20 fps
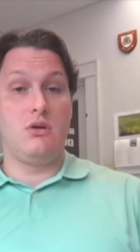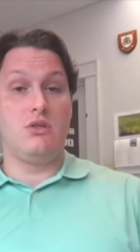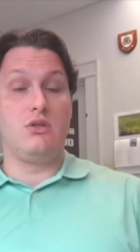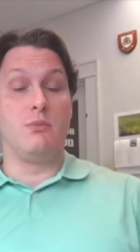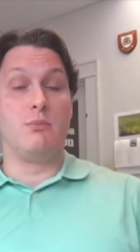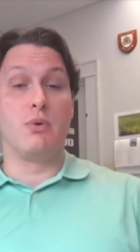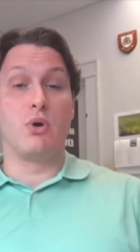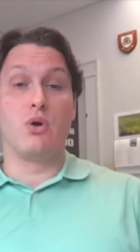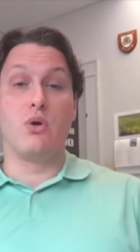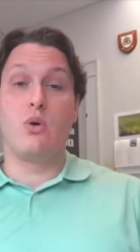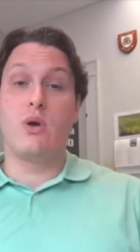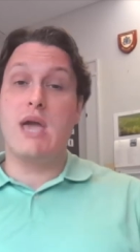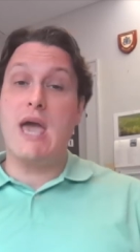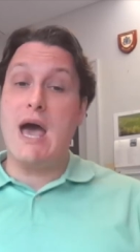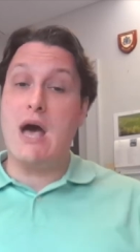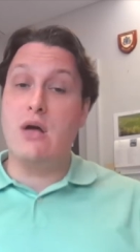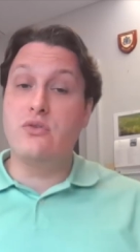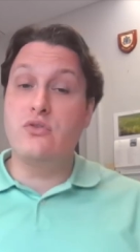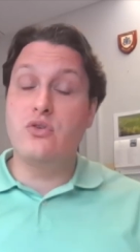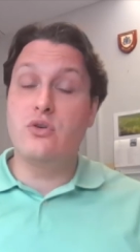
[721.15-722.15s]
The borough
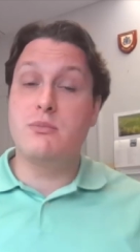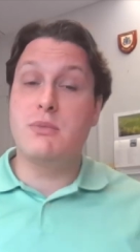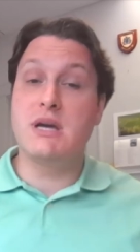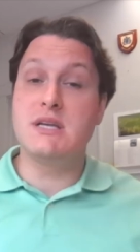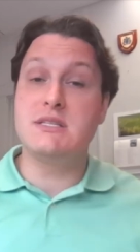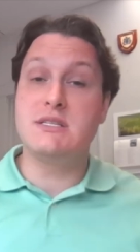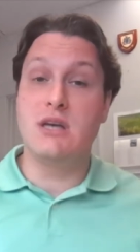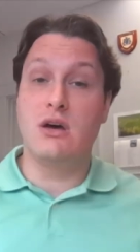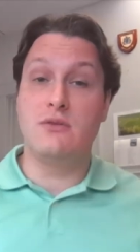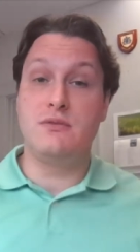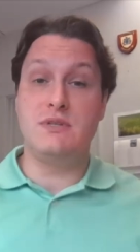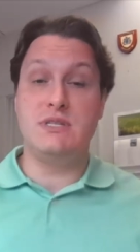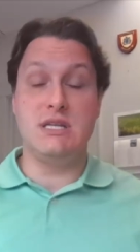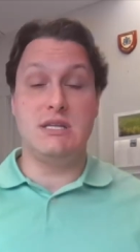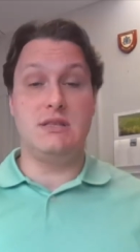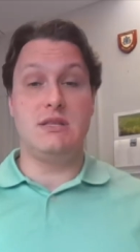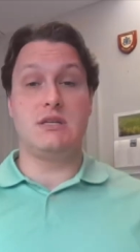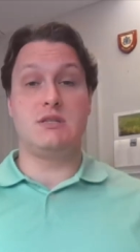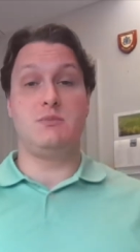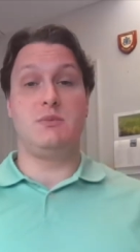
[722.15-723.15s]
council and myself
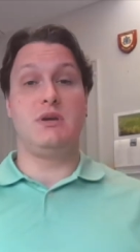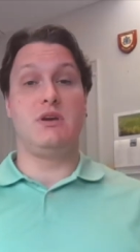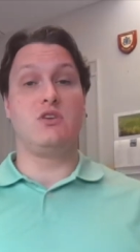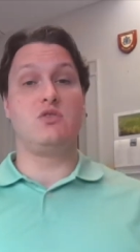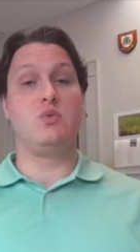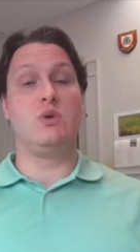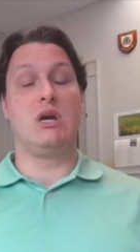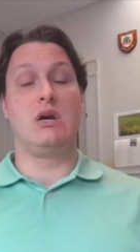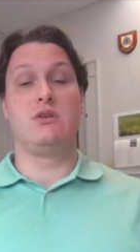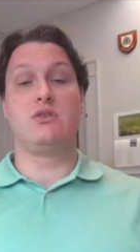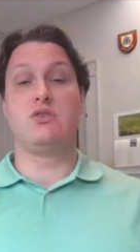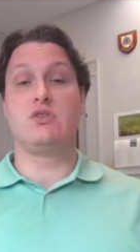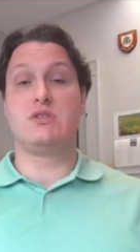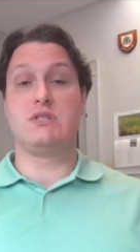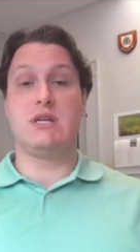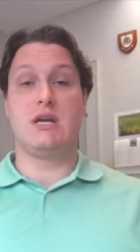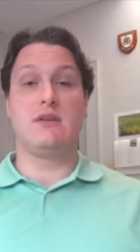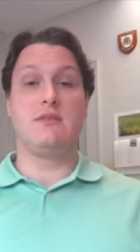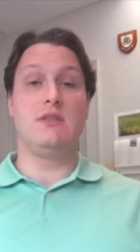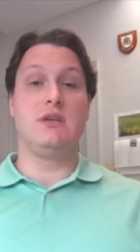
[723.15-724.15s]
did this because we
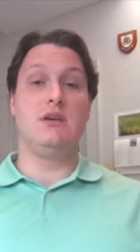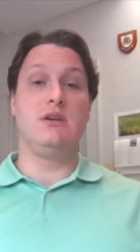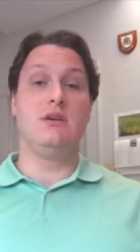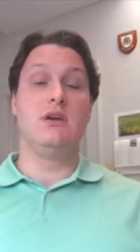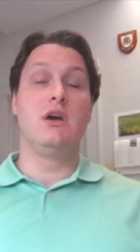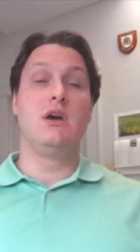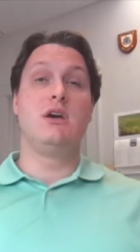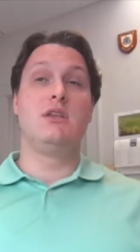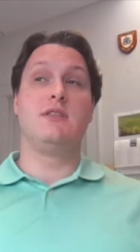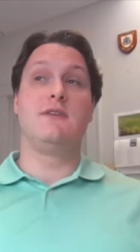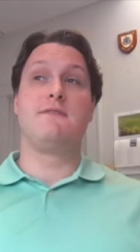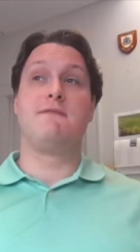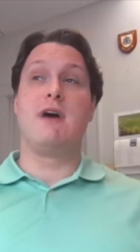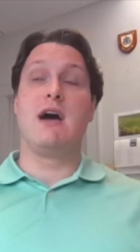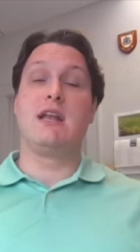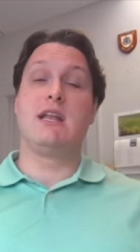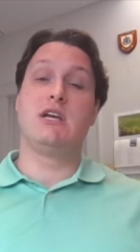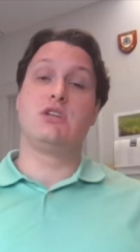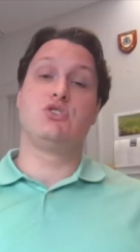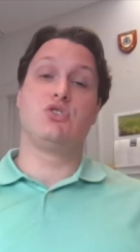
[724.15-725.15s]
understand the, the
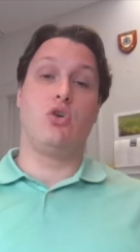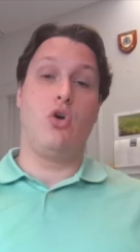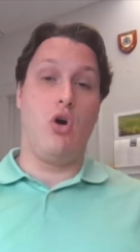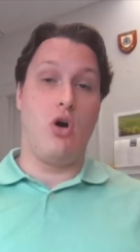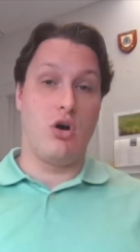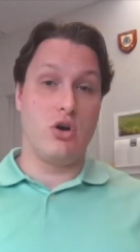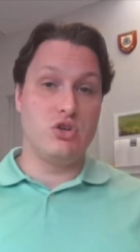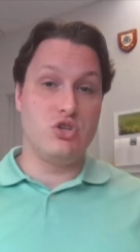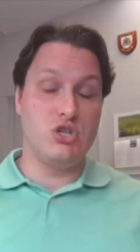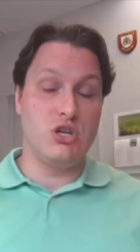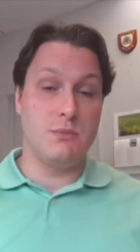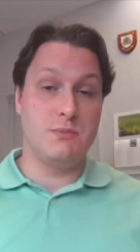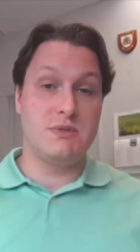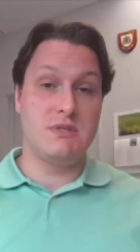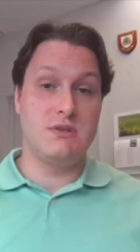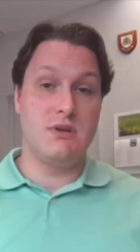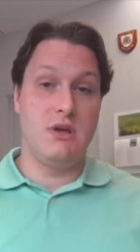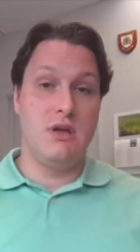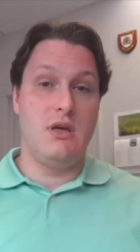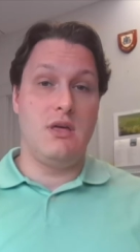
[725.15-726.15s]
financial
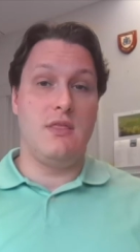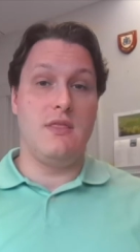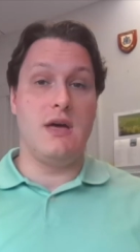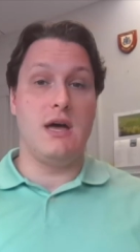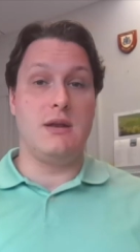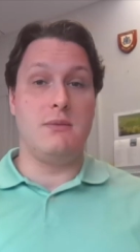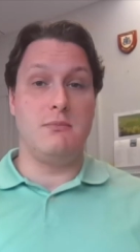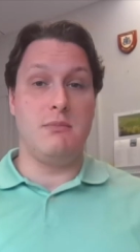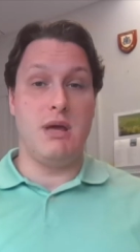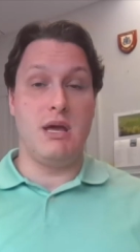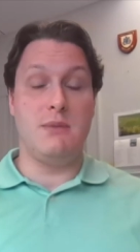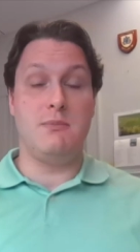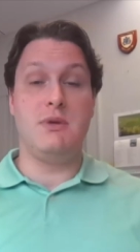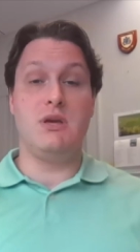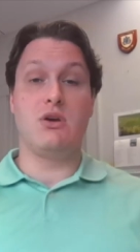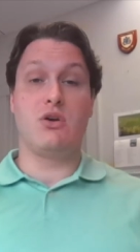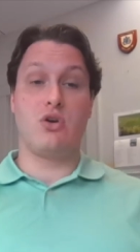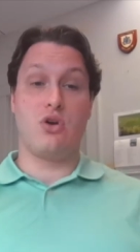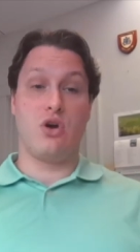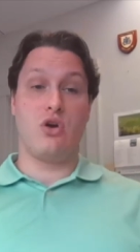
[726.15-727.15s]
hardships that may
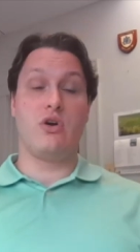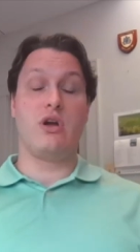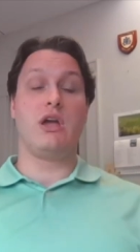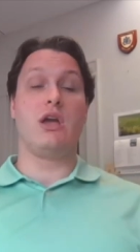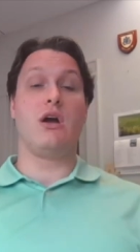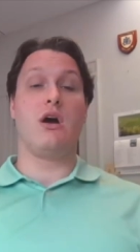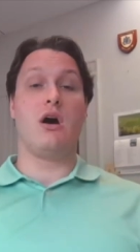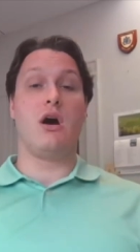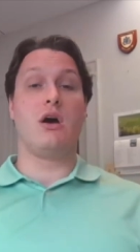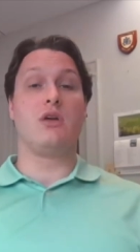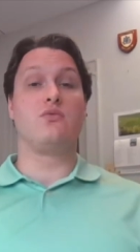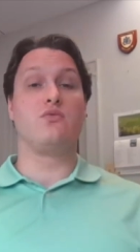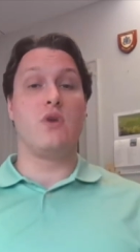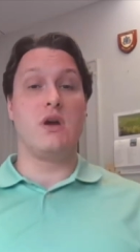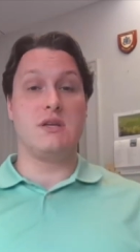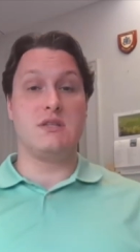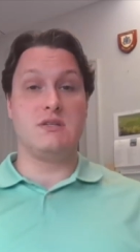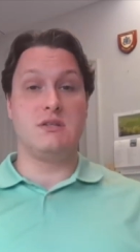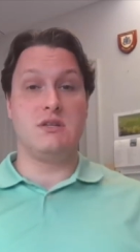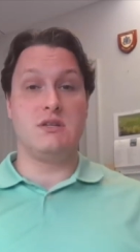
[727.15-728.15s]
be occurring on
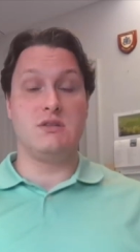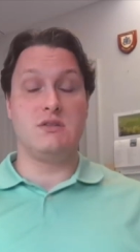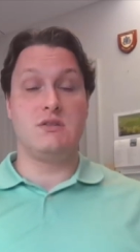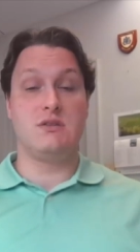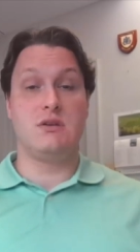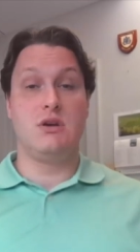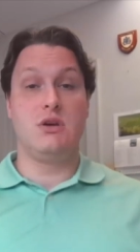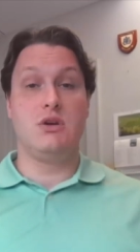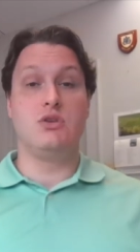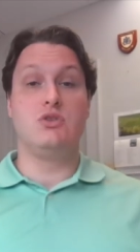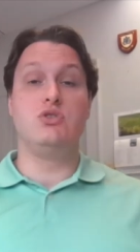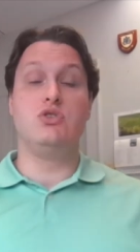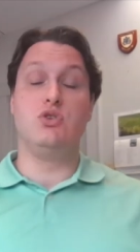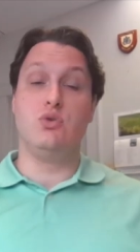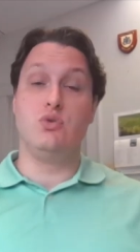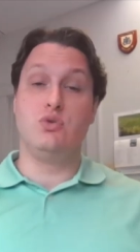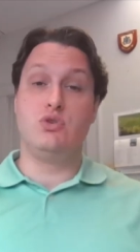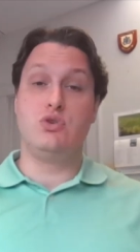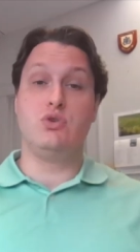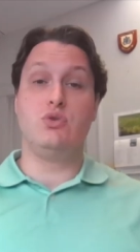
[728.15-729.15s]
residents
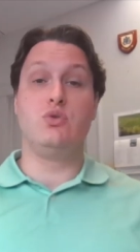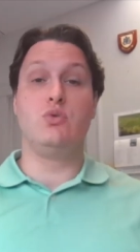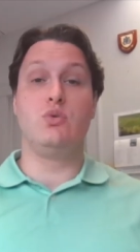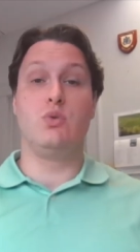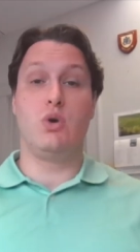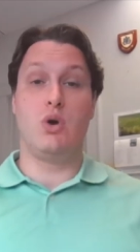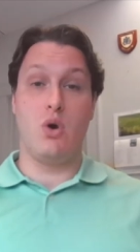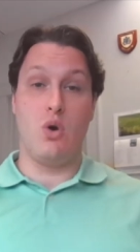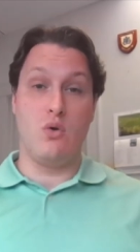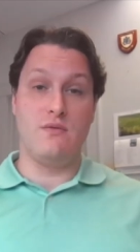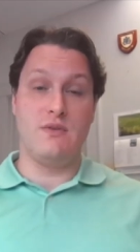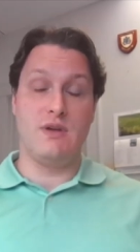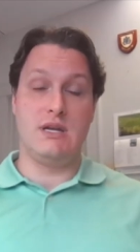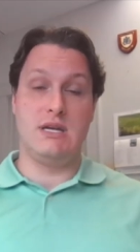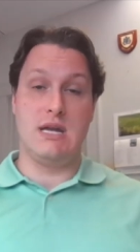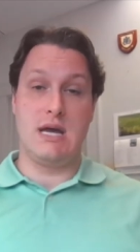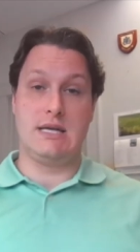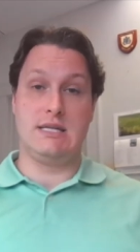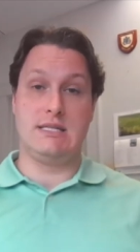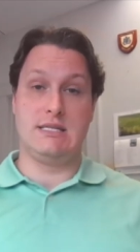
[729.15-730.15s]
due to COVID
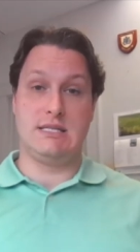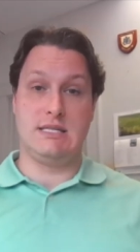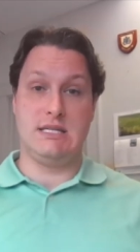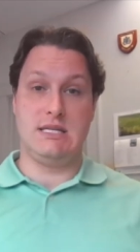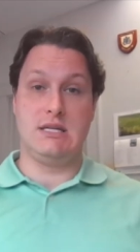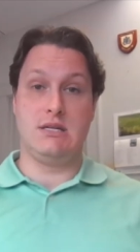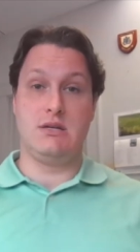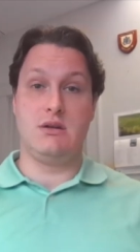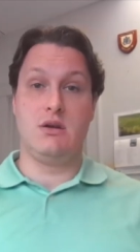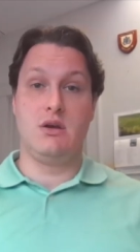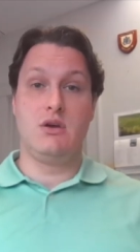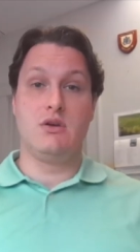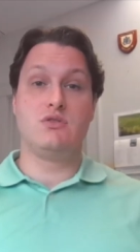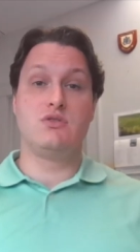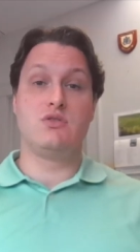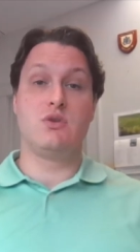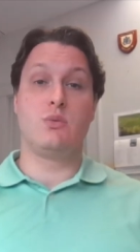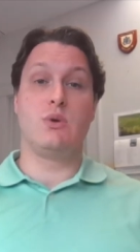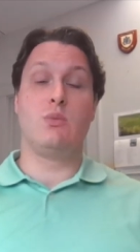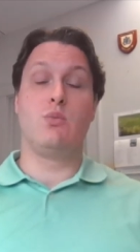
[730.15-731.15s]
19.
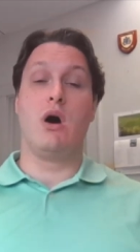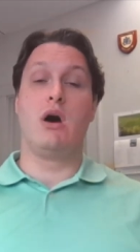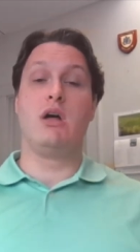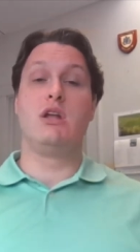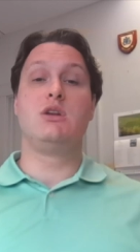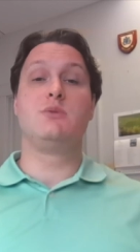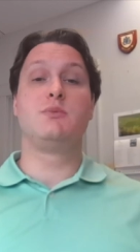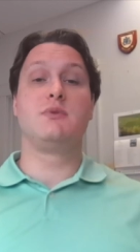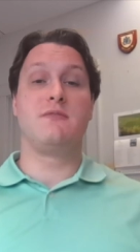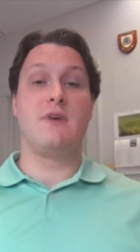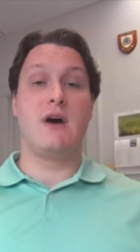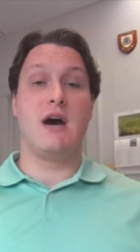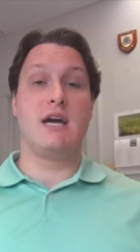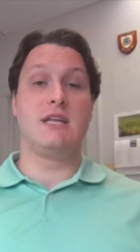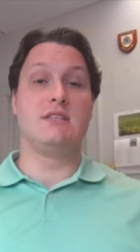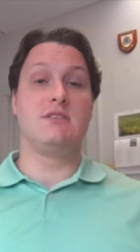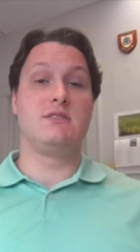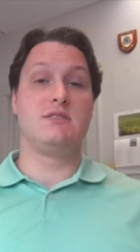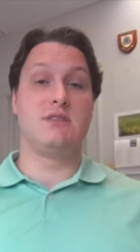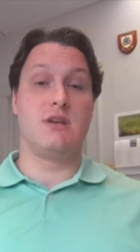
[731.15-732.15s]
So we wanted to
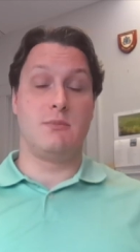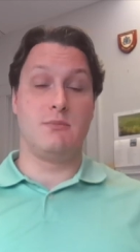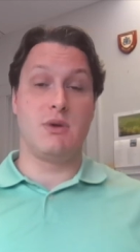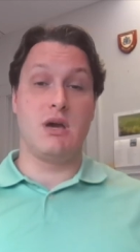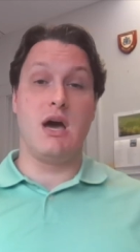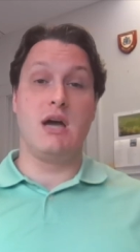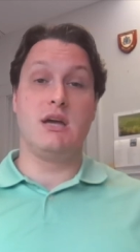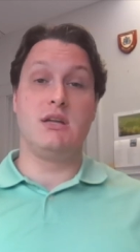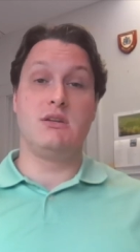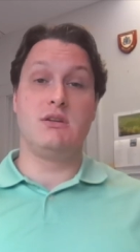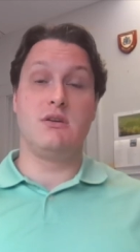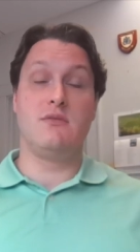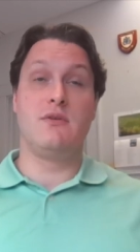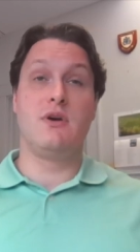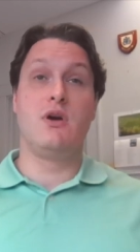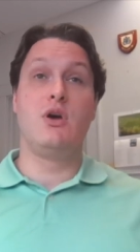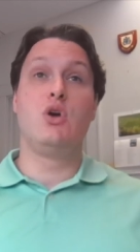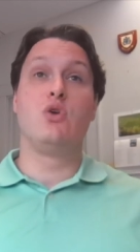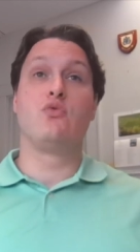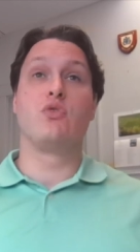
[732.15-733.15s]
provide some kind of
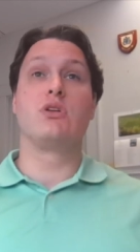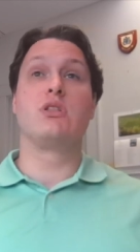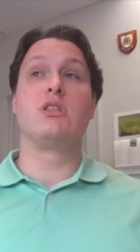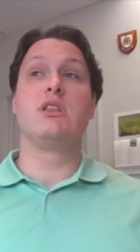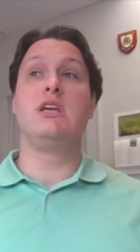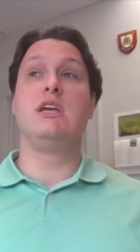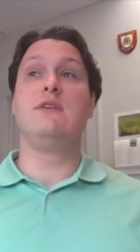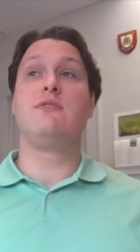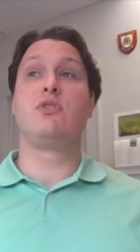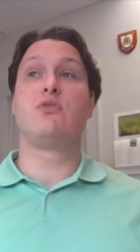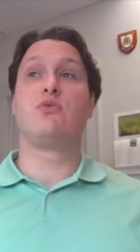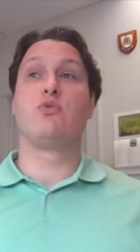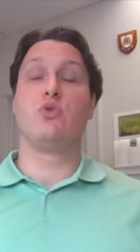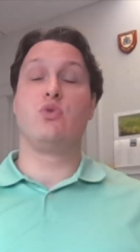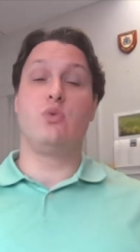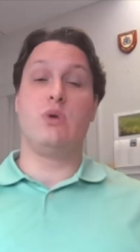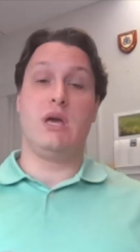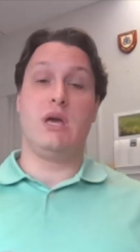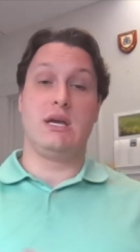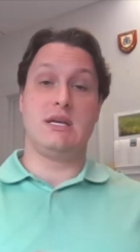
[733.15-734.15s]
relief
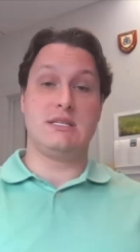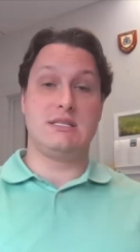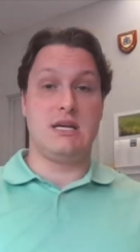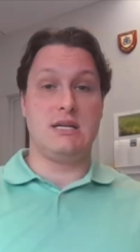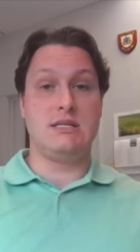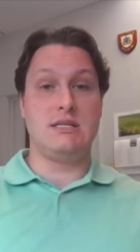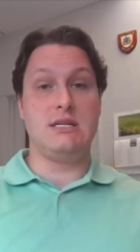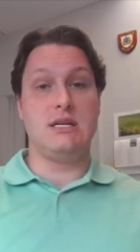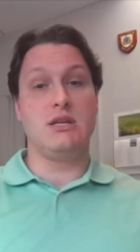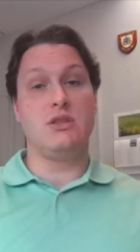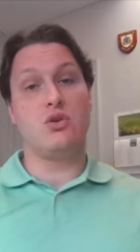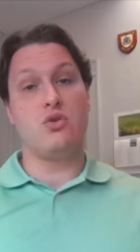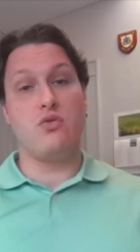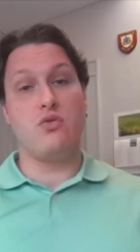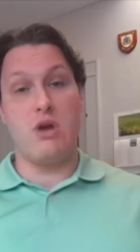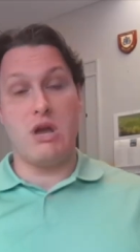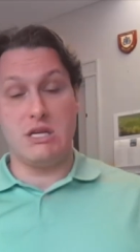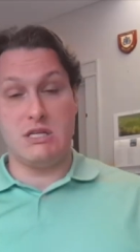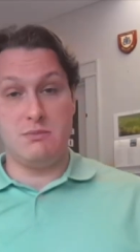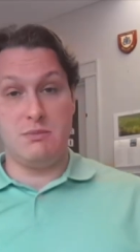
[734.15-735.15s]
through extending the
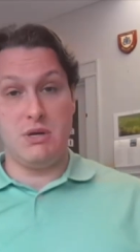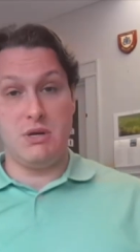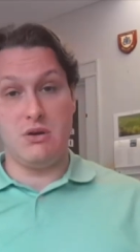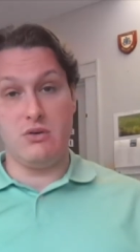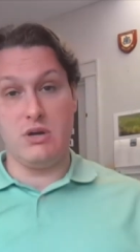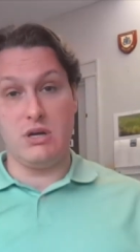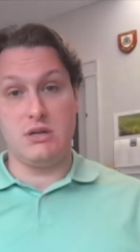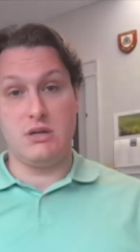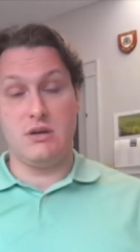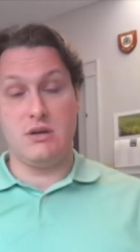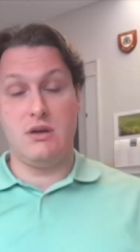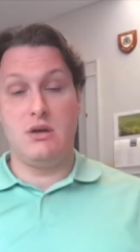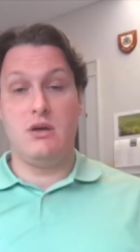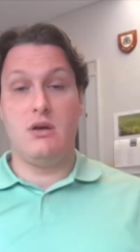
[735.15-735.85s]
grace period.